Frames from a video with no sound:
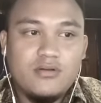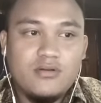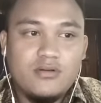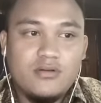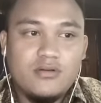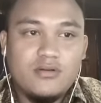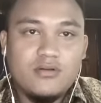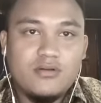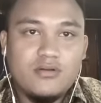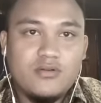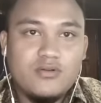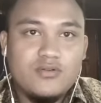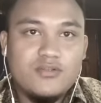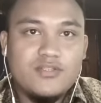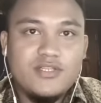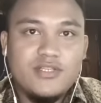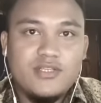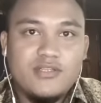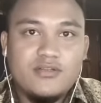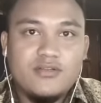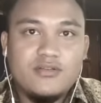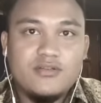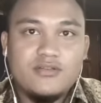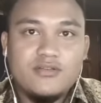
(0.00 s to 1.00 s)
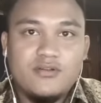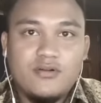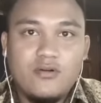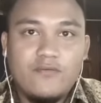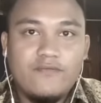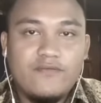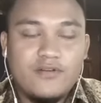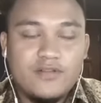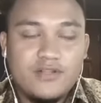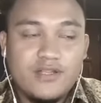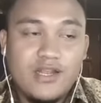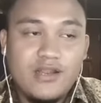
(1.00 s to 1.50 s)
considered
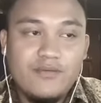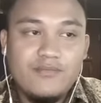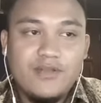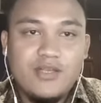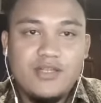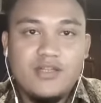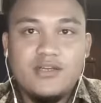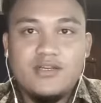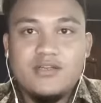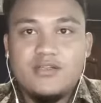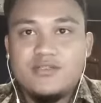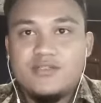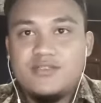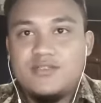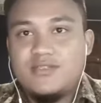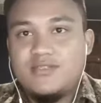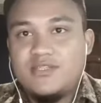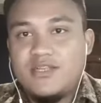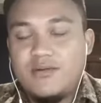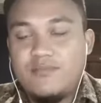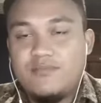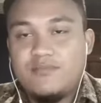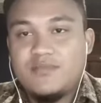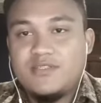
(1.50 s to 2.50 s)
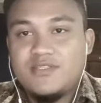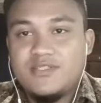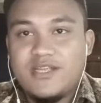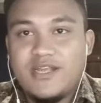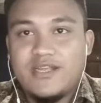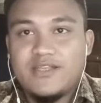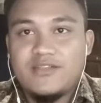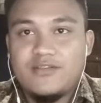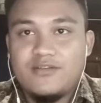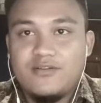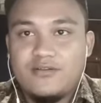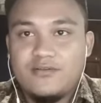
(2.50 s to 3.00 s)
over time in the same
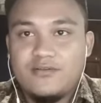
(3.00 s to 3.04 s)
sector.